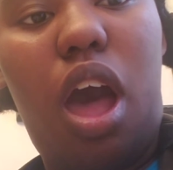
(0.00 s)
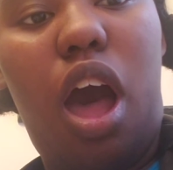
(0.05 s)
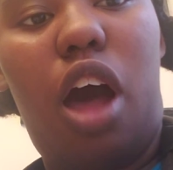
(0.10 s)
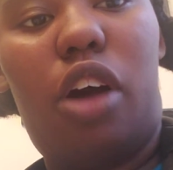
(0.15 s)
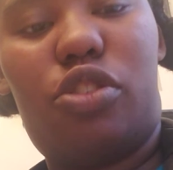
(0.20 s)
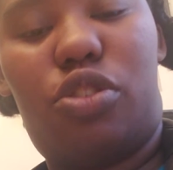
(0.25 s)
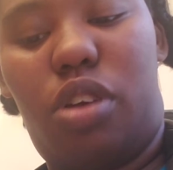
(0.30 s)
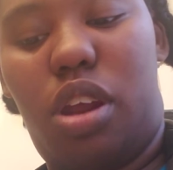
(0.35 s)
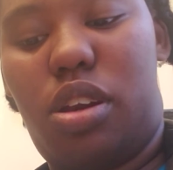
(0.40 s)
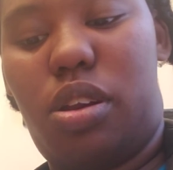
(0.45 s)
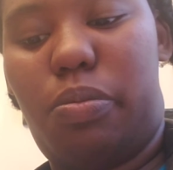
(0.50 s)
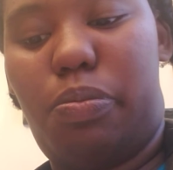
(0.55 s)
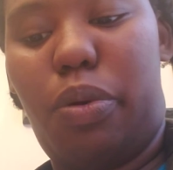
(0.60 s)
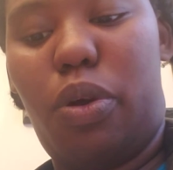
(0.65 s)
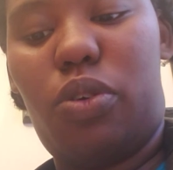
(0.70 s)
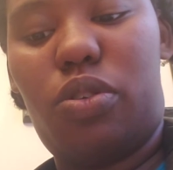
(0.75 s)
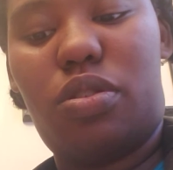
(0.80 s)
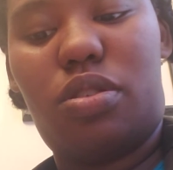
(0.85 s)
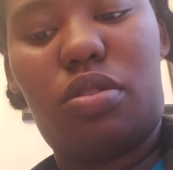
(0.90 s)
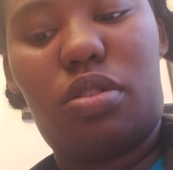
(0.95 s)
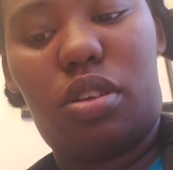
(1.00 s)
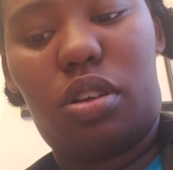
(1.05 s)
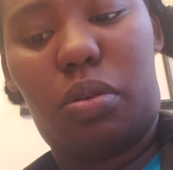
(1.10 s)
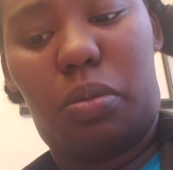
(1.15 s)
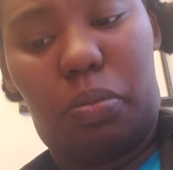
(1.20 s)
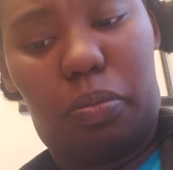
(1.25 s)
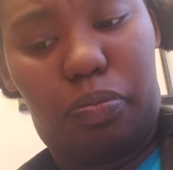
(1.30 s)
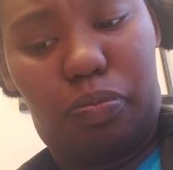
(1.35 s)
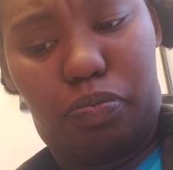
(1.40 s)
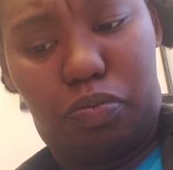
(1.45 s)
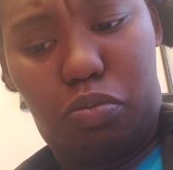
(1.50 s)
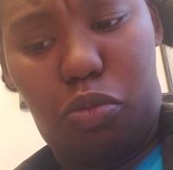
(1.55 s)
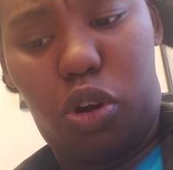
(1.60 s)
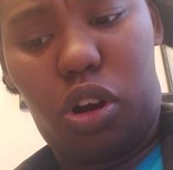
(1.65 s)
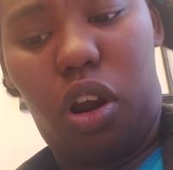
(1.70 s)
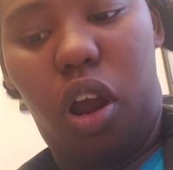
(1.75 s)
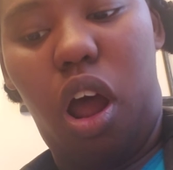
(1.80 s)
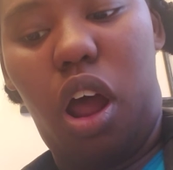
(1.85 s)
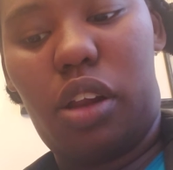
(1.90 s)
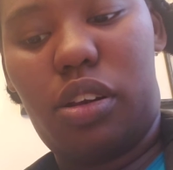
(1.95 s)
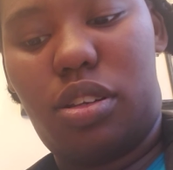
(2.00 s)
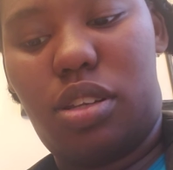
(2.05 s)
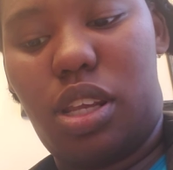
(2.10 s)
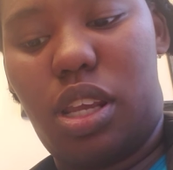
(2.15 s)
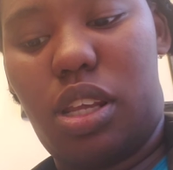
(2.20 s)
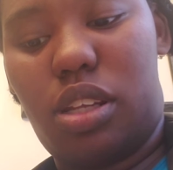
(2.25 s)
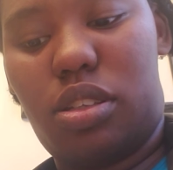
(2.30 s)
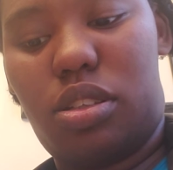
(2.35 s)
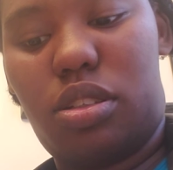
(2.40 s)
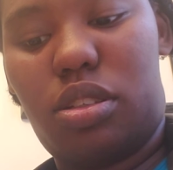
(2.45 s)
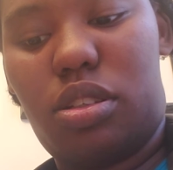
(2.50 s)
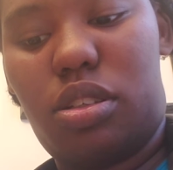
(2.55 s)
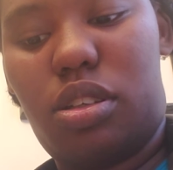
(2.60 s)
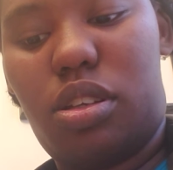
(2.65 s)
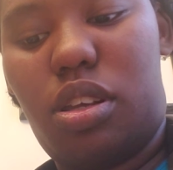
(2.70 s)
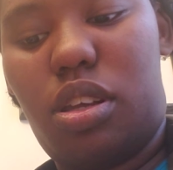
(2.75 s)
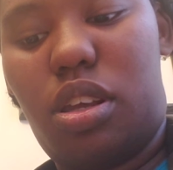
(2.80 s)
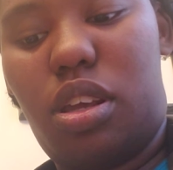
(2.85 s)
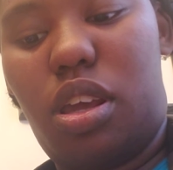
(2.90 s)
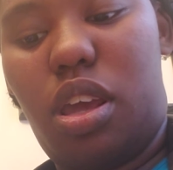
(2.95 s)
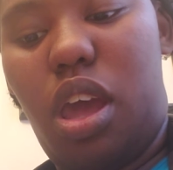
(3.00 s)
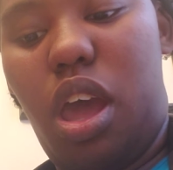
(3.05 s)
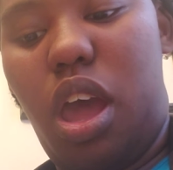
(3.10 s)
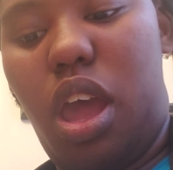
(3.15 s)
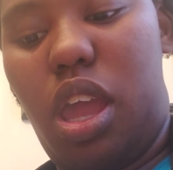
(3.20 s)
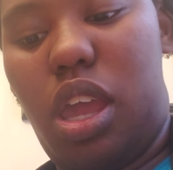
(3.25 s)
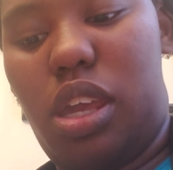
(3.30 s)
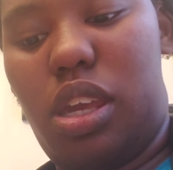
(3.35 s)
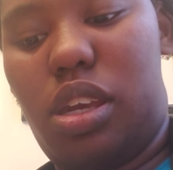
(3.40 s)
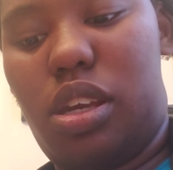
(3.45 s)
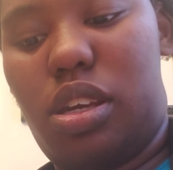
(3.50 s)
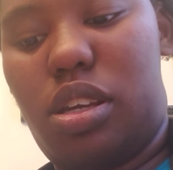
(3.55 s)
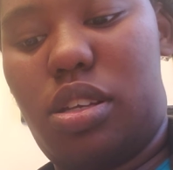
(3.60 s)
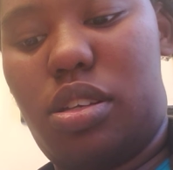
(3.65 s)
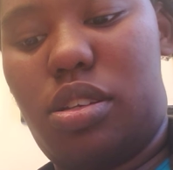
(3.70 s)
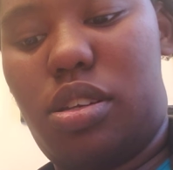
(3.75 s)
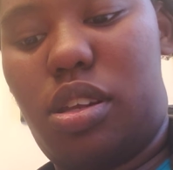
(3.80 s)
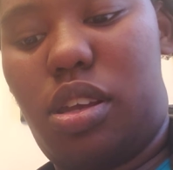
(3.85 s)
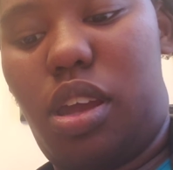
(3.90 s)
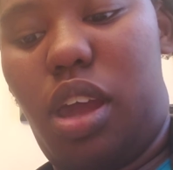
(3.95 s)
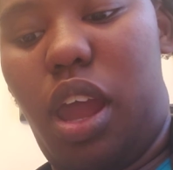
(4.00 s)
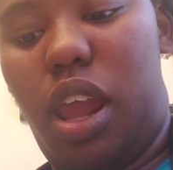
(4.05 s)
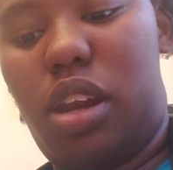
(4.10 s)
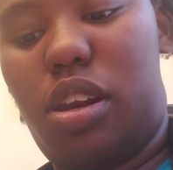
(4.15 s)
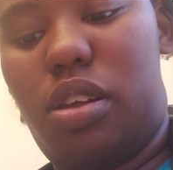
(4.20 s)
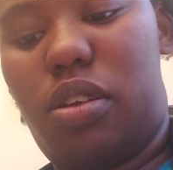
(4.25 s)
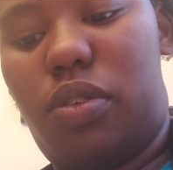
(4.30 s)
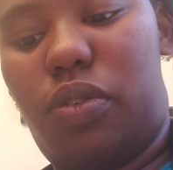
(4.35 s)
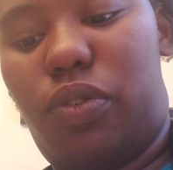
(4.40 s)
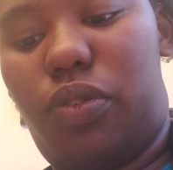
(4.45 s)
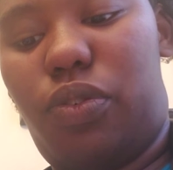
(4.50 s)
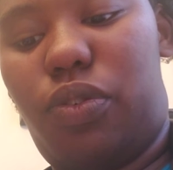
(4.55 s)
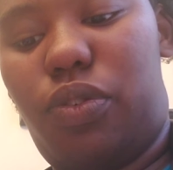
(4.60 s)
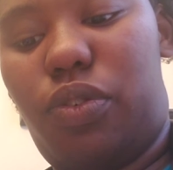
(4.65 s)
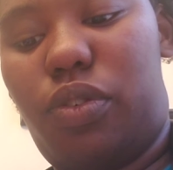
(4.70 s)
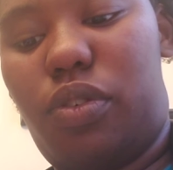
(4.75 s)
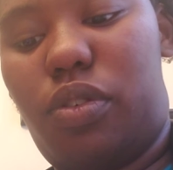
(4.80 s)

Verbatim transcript: I'll try to post more content and kind of